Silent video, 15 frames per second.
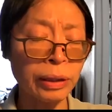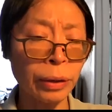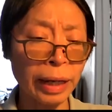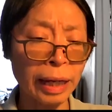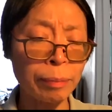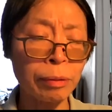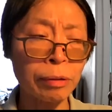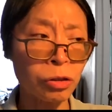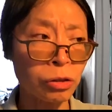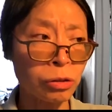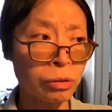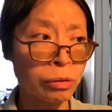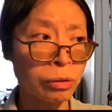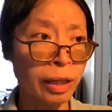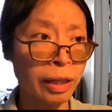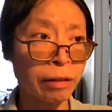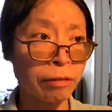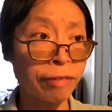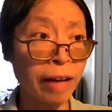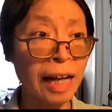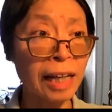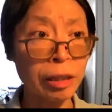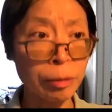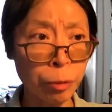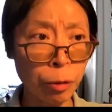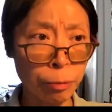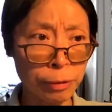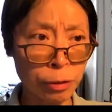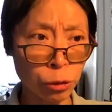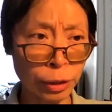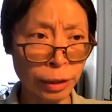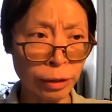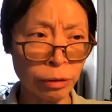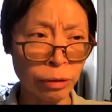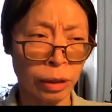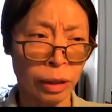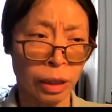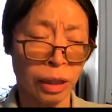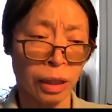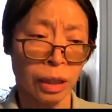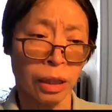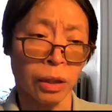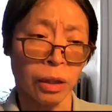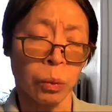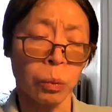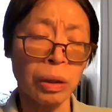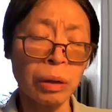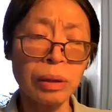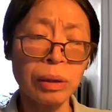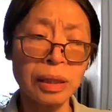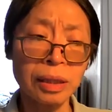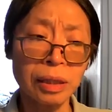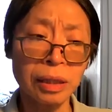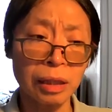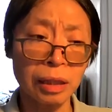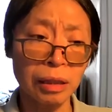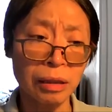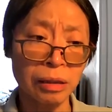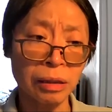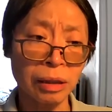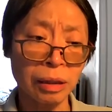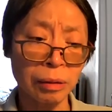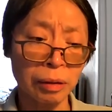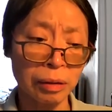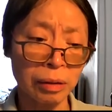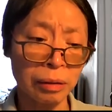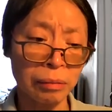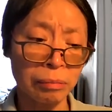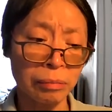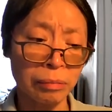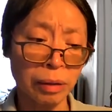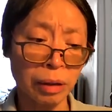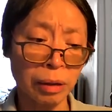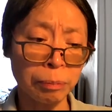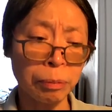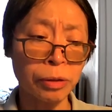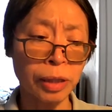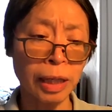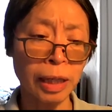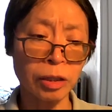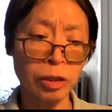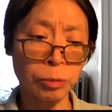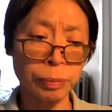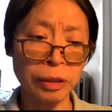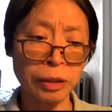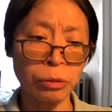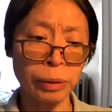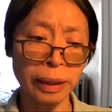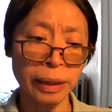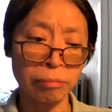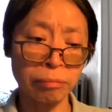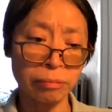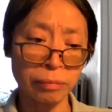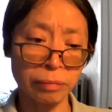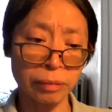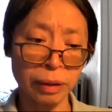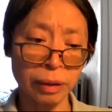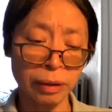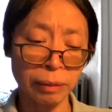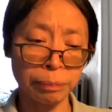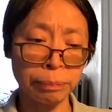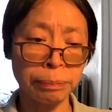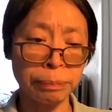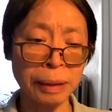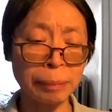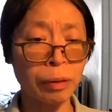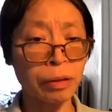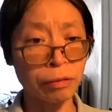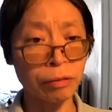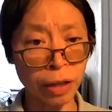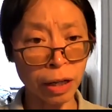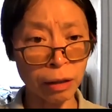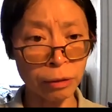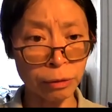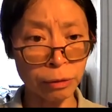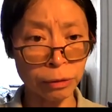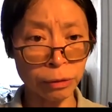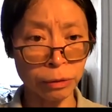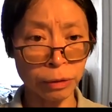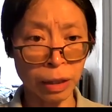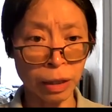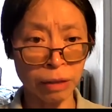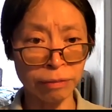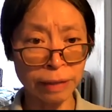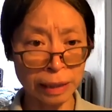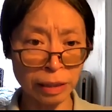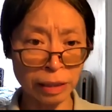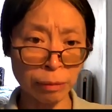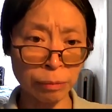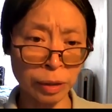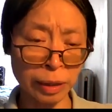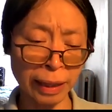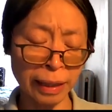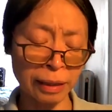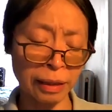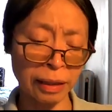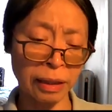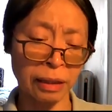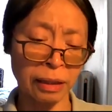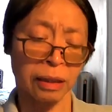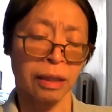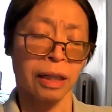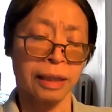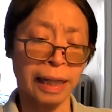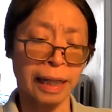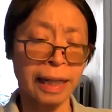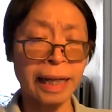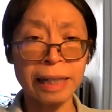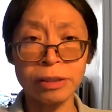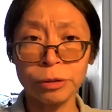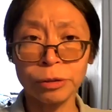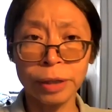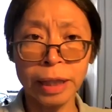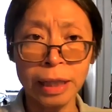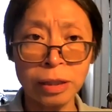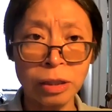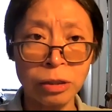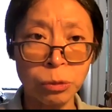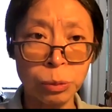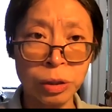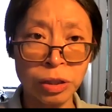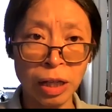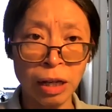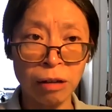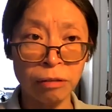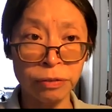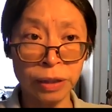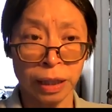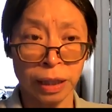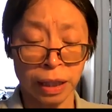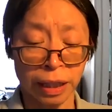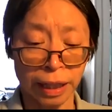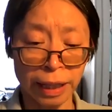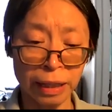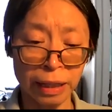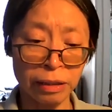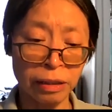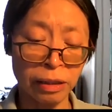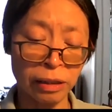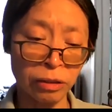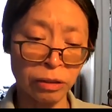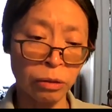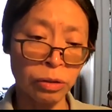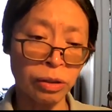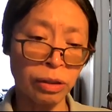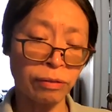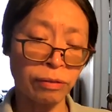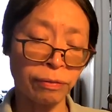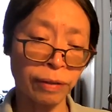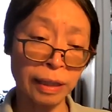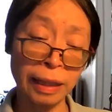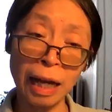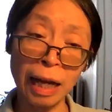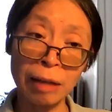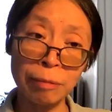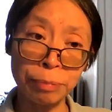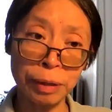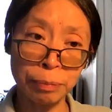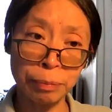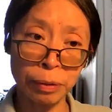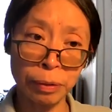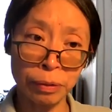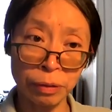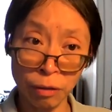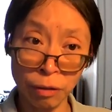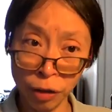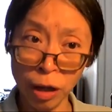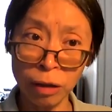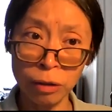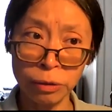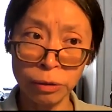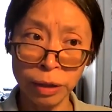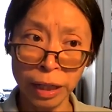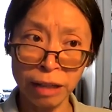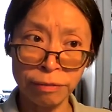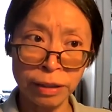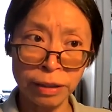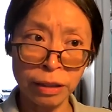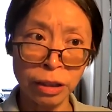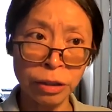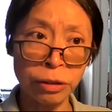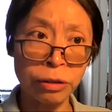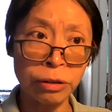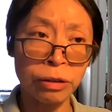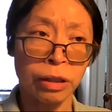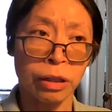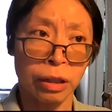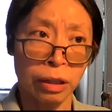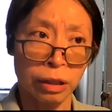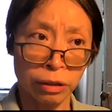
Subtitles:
when they're able to find a perpetrator, what was the percentage between people of color victims that had their cases resolved and those of non-people of color having their